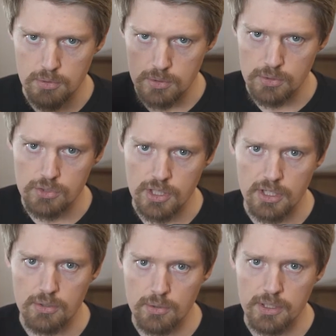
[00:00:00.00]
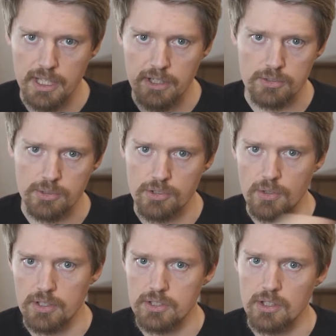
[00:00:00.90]
a little check or an X, or you
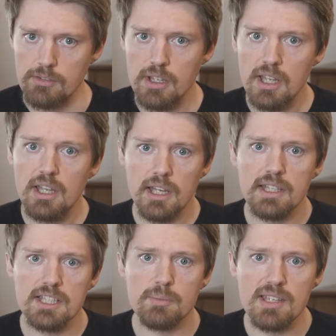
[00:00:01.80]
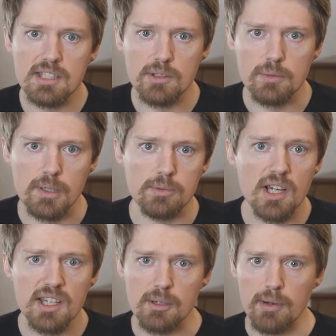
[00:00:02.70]
cross it off. And that's basically what I'm
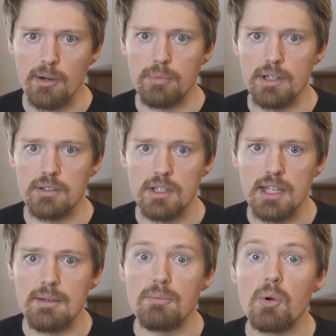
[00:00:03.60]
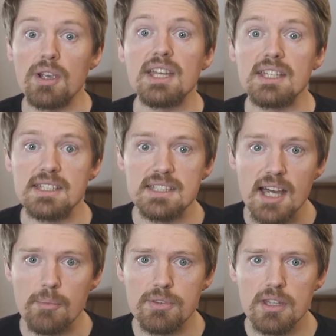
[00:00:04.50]
talking about, but more in
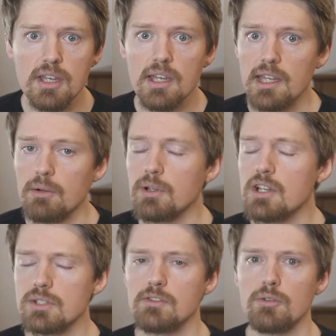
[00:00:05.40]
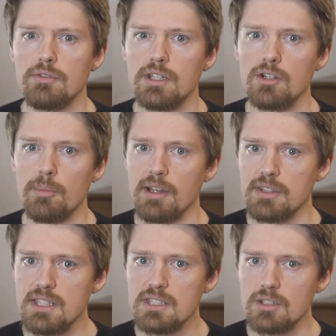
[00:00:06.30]
depth. Now, we also have a video
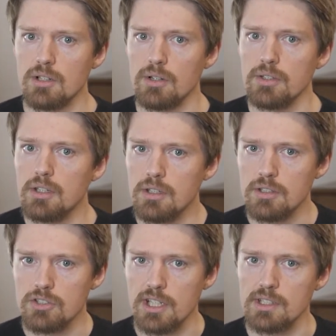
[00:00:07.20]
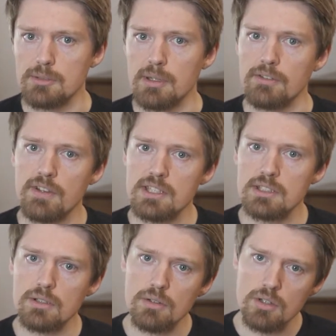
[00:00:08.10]
about this called Checklist
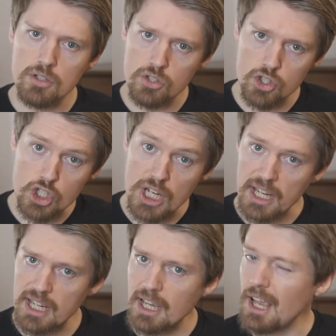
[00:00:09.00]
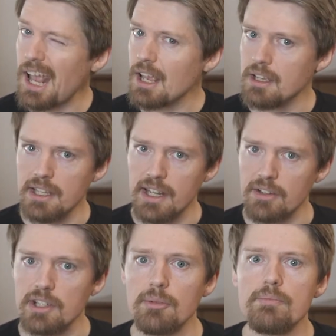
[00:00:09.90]
Manifesto. Check it
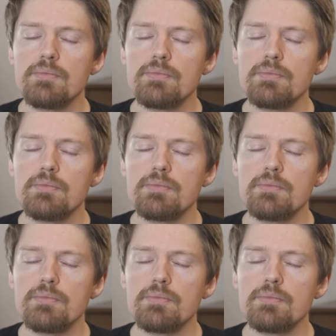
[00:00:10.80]
out here.